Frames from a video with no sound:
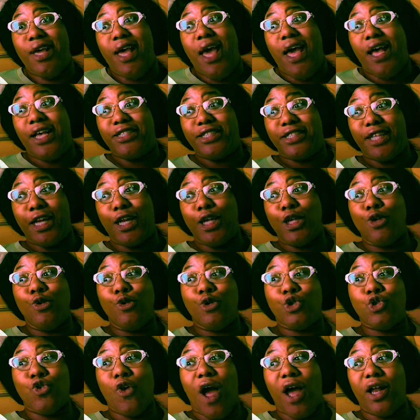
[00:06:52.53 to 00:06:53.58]
Instead of you
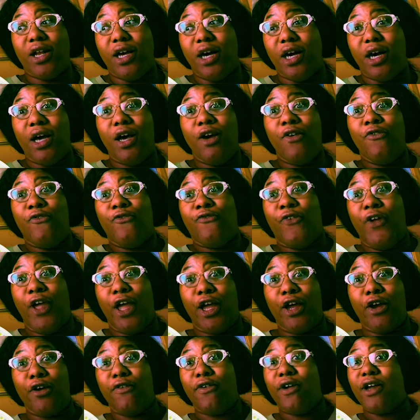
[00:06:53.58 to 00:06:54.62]
trying to
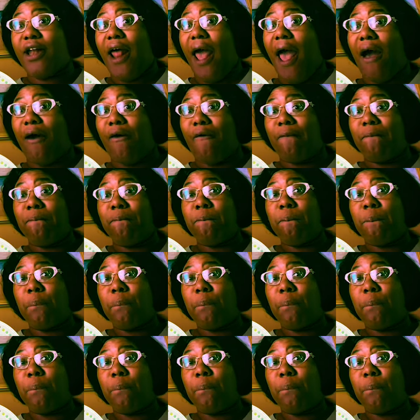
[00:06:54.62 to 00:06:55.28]
figure it out,